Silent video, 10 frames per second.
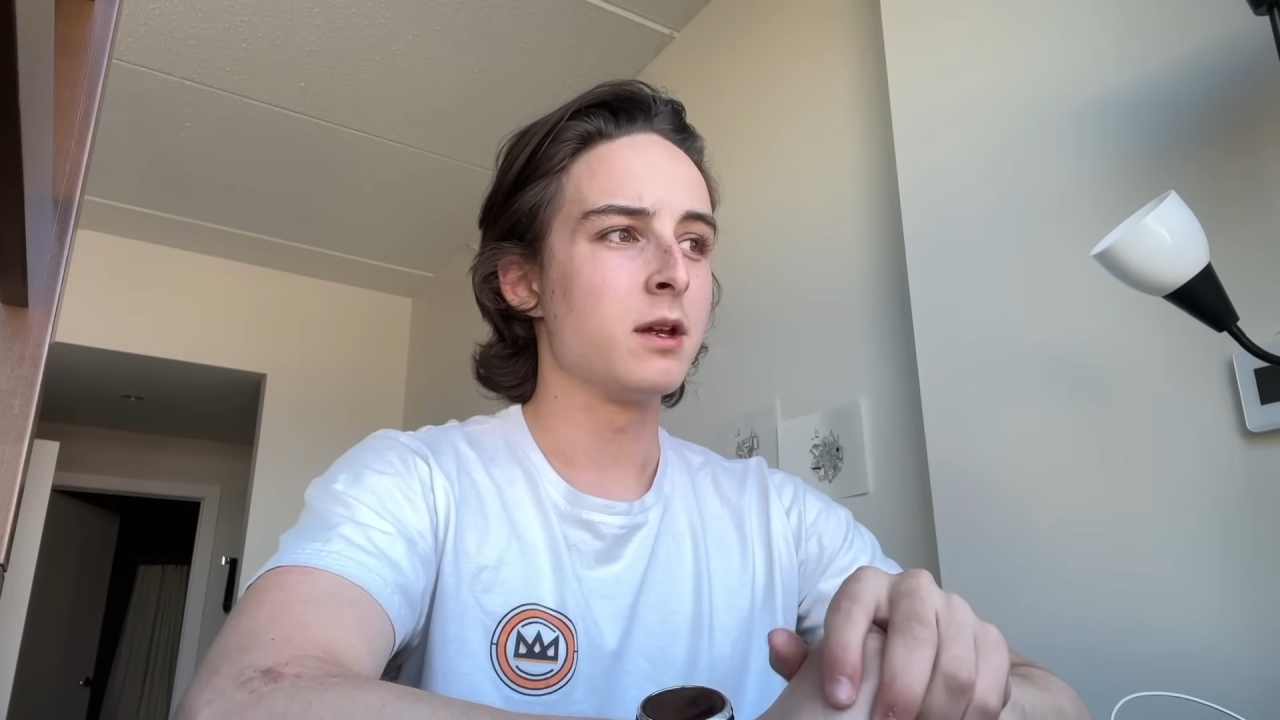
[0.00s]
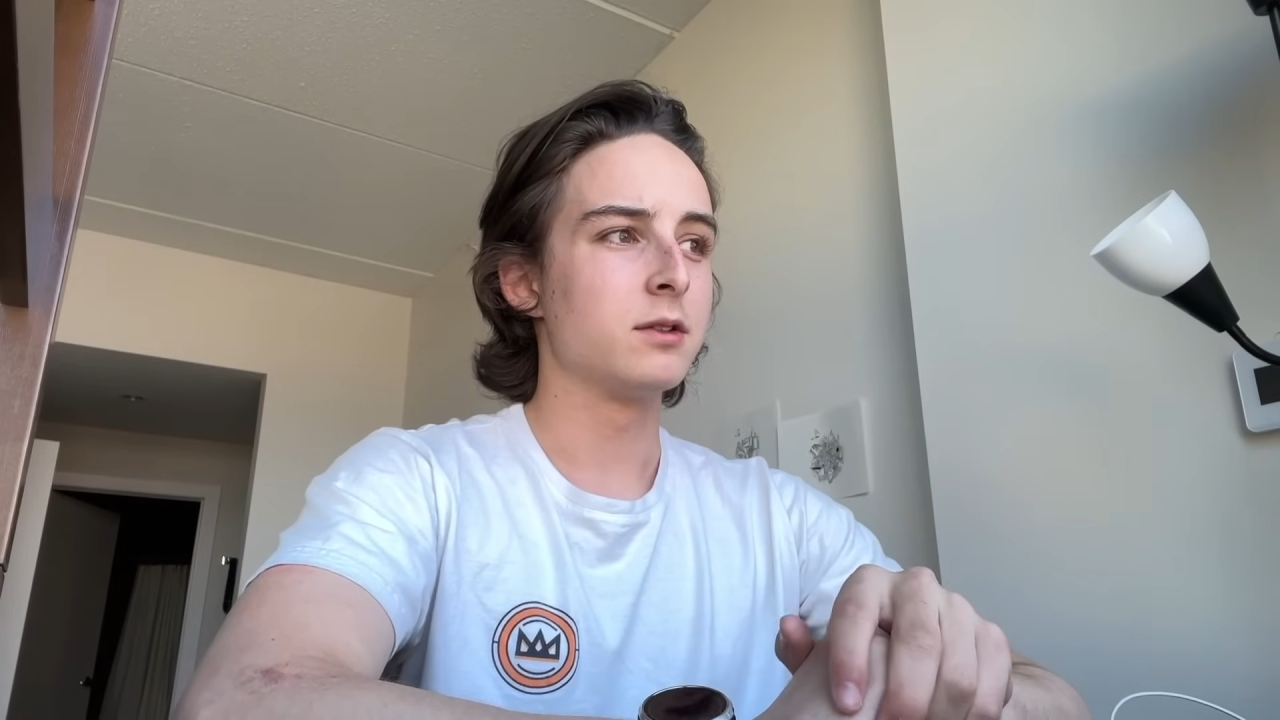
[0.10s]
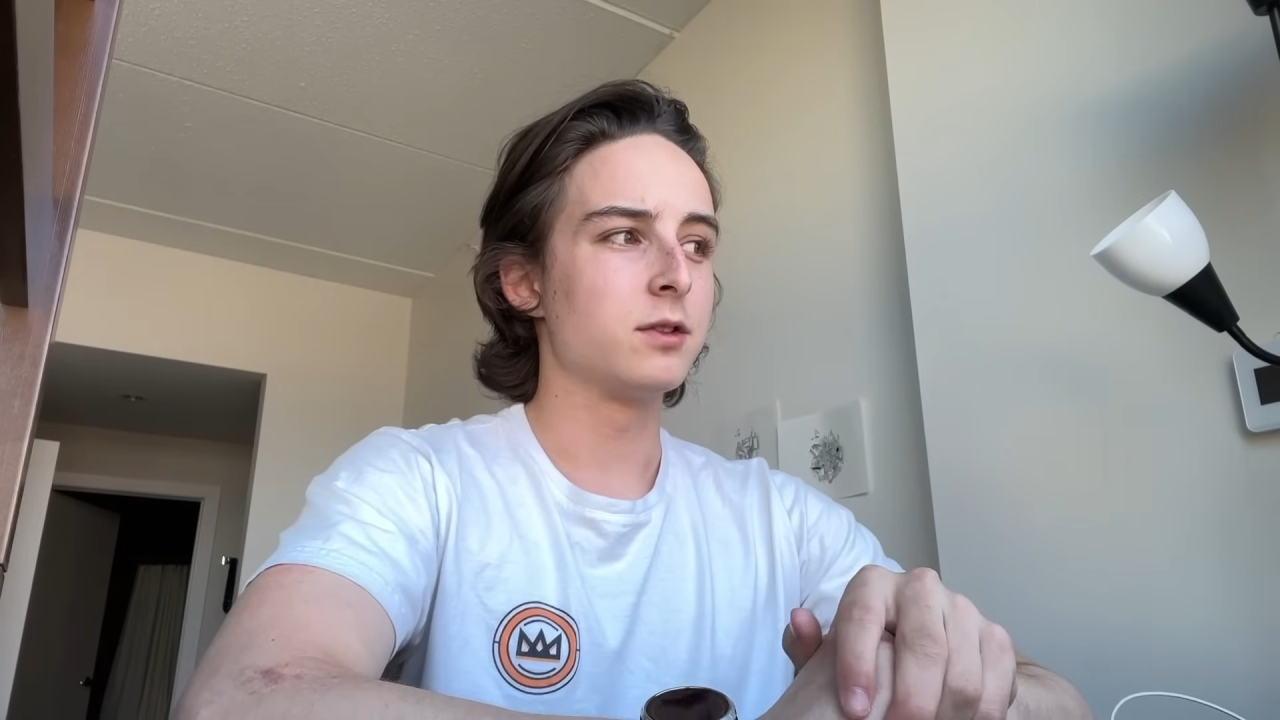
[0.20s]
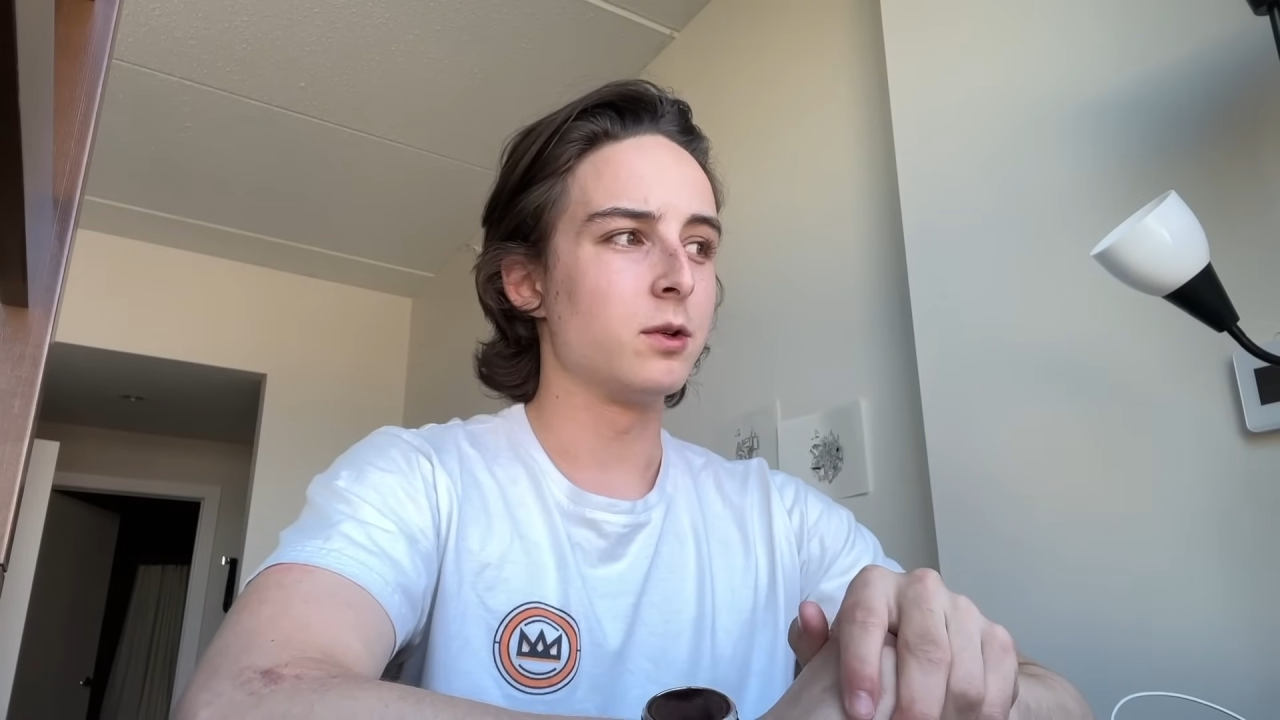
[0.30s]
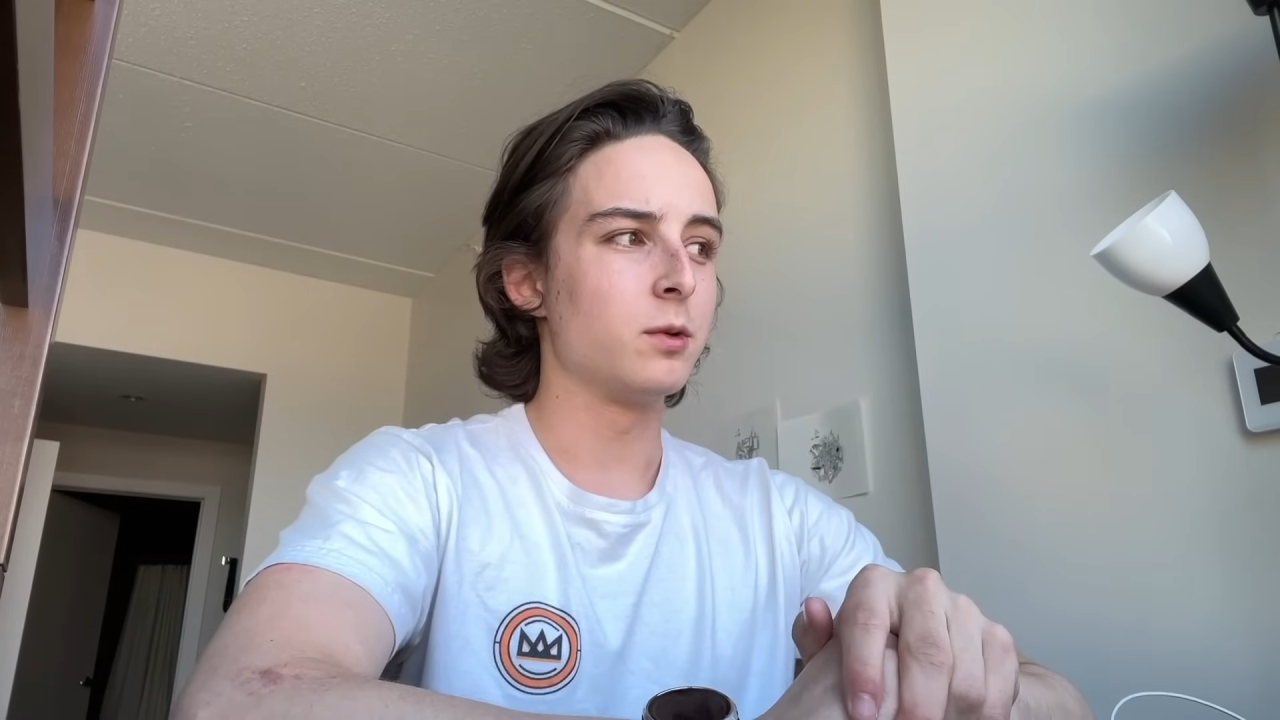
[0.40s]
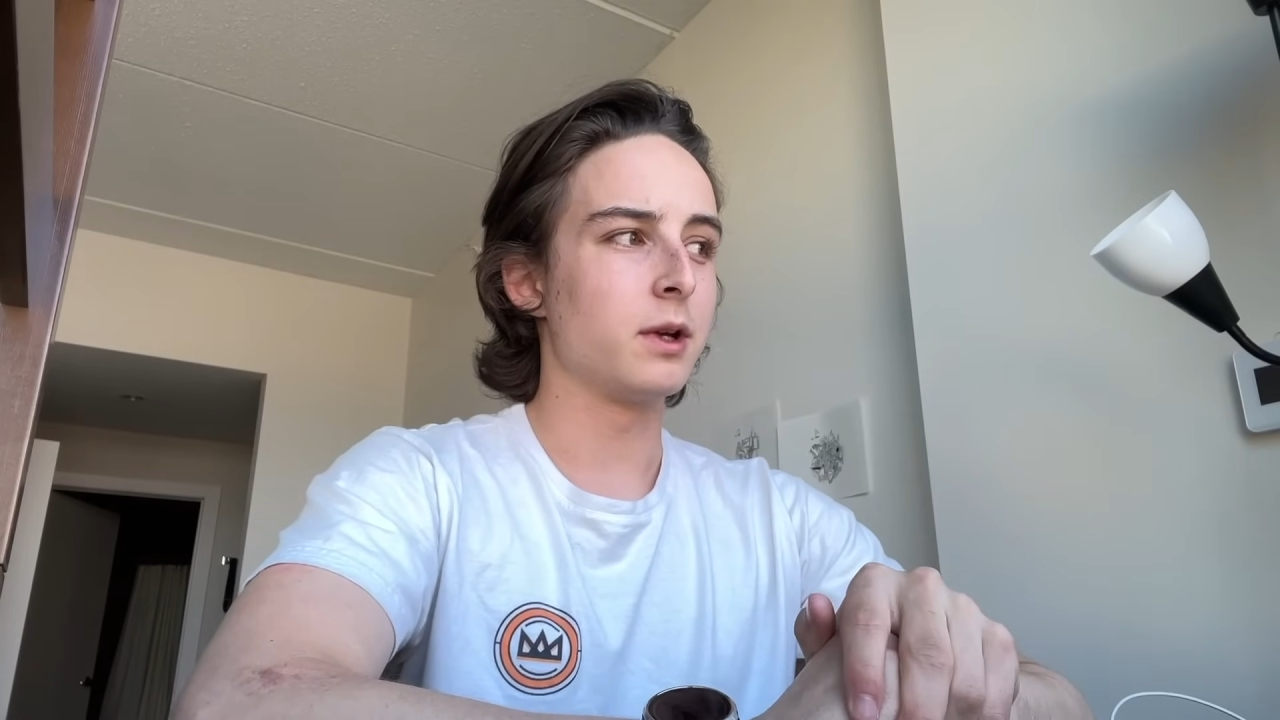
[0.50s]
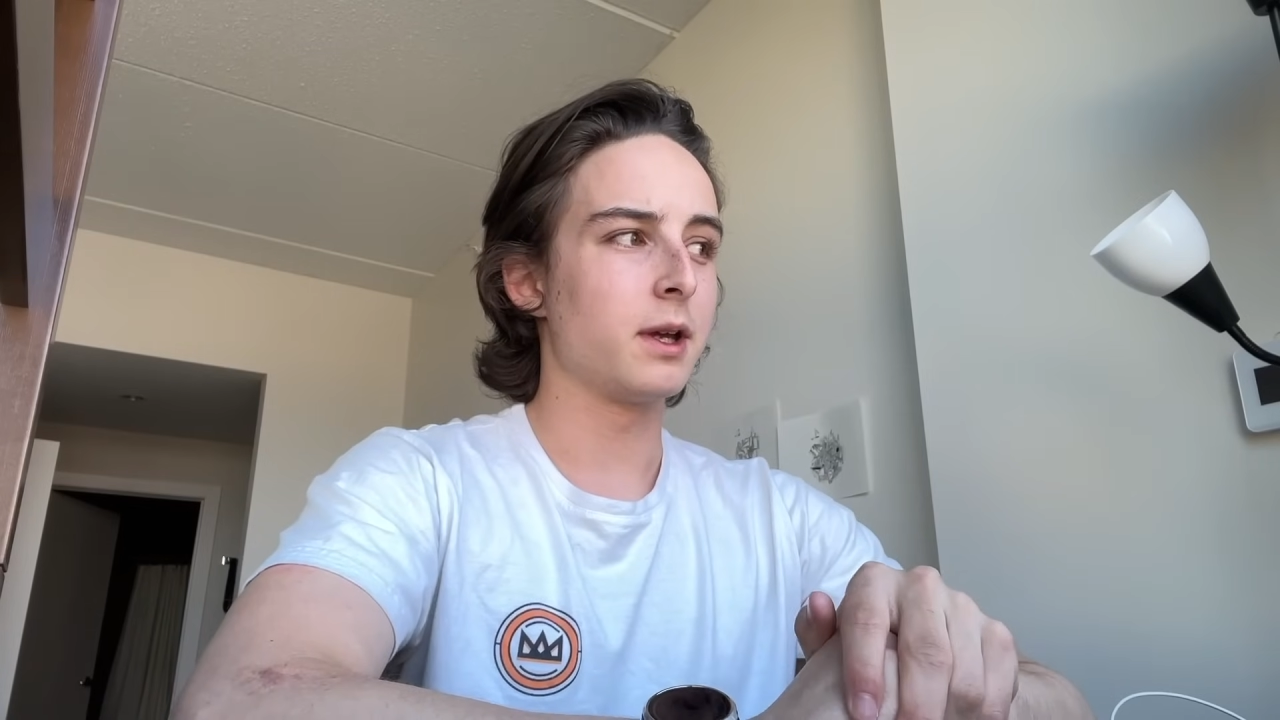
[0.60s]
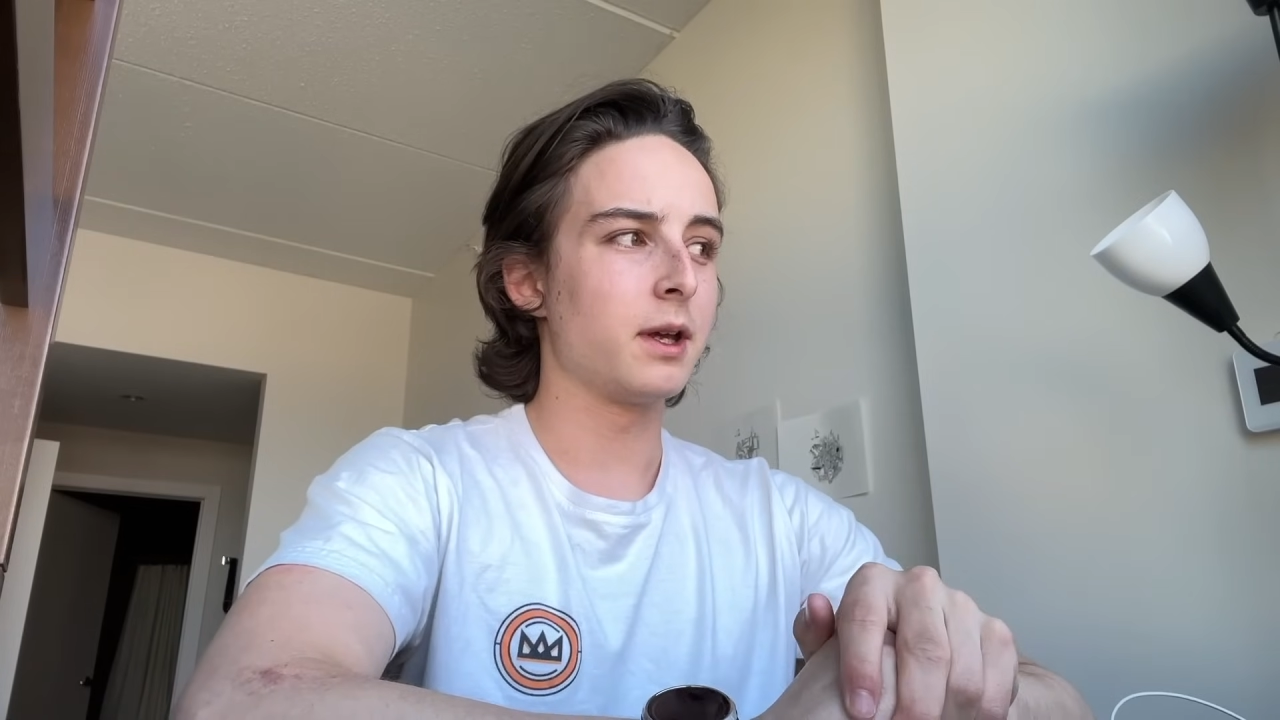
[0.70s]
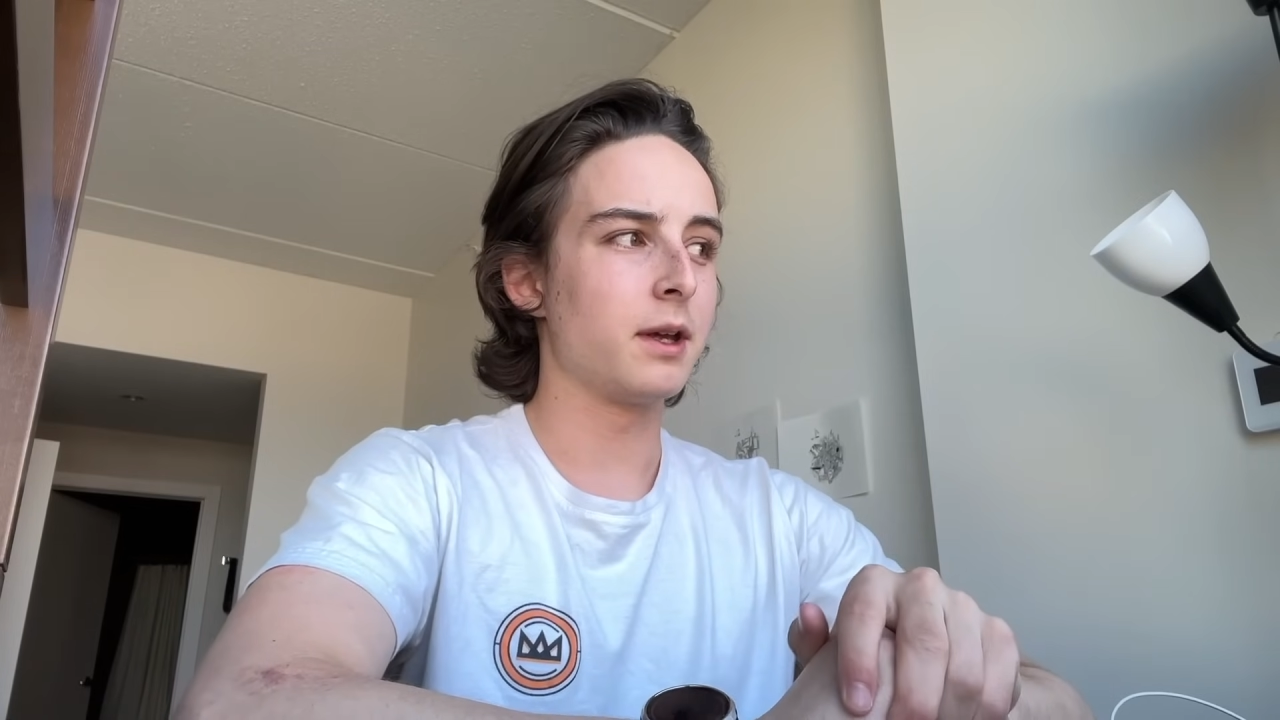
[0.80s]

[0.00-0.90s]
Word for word: So